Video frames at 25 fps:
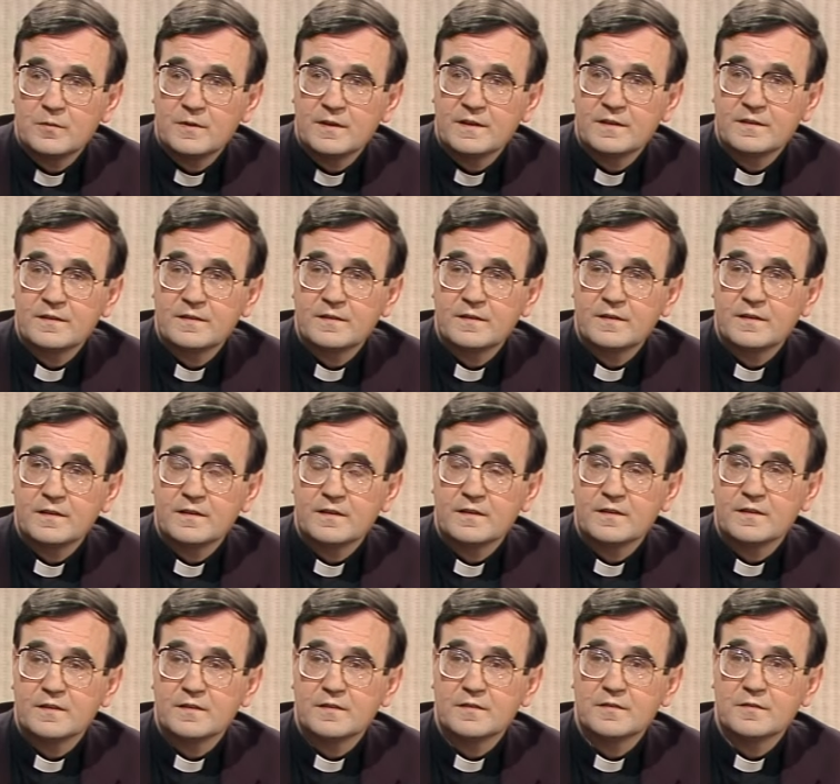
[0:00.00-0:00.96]
with
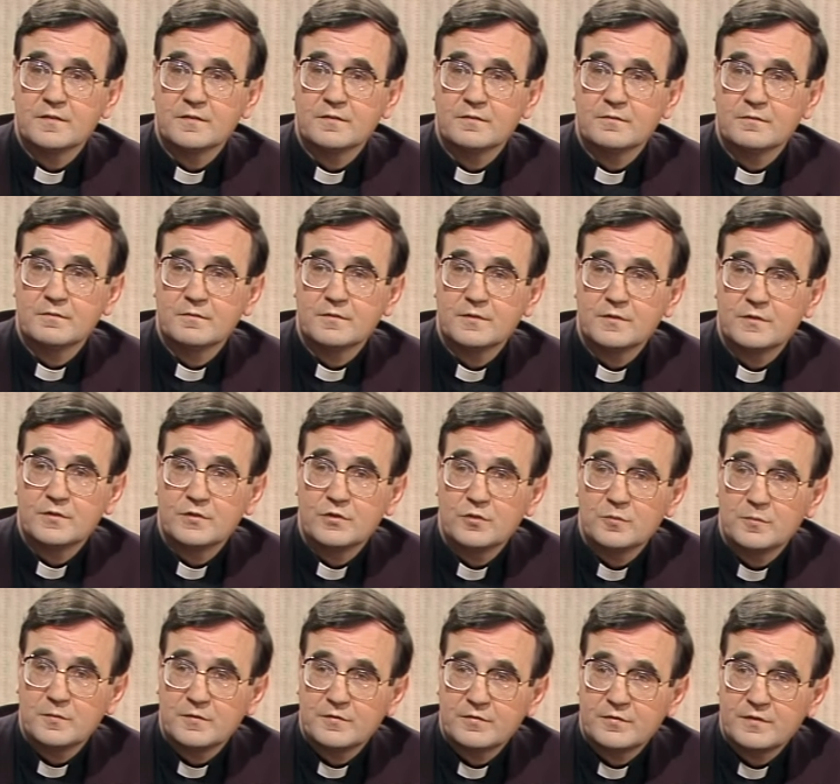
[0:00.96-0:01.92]

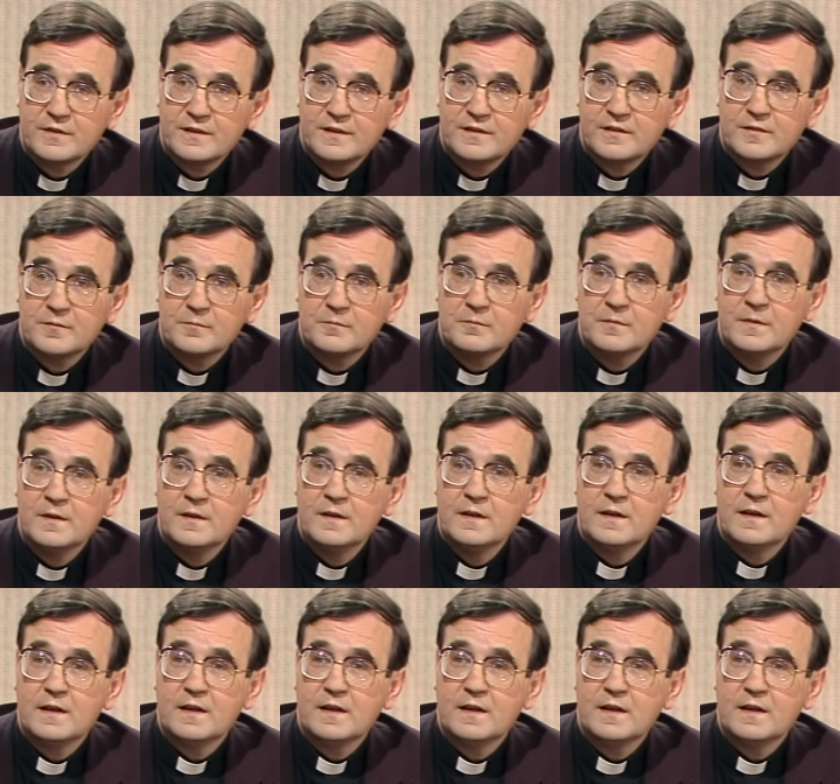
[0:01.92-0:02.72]
human freedom,